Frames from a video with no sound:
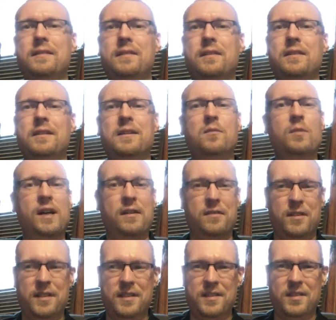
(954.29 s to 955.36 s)
think
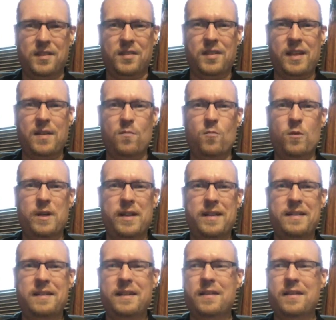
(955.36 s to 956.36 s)
about things the same way,